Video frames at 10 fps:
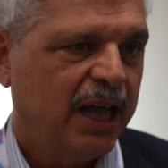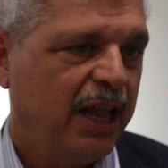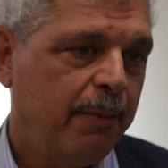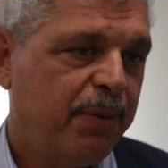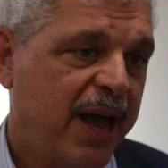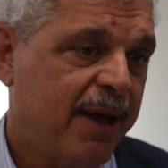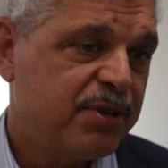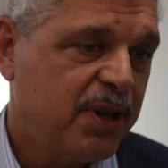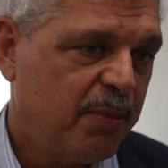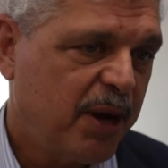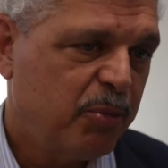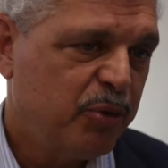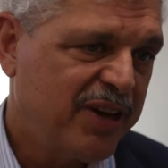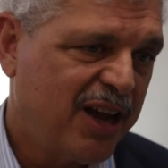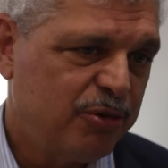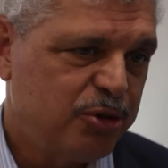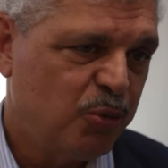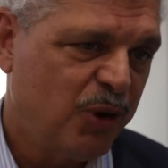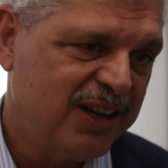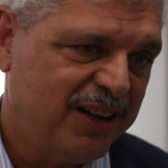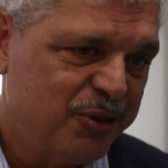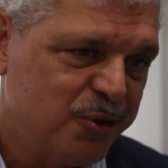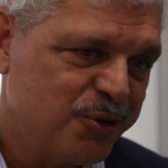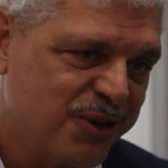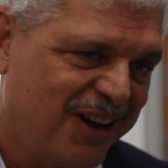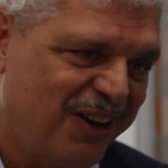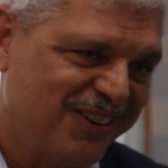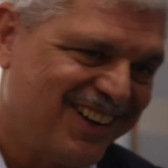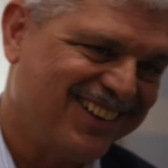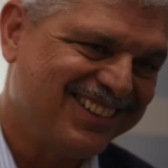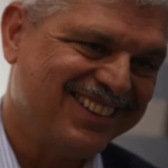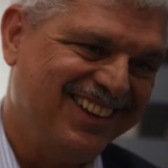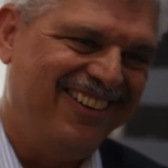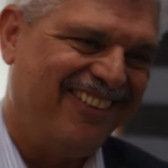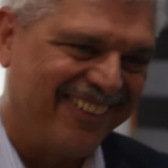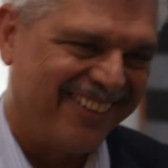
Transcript: And then perhaps they might move down to 1 and 2 star hotels. You know?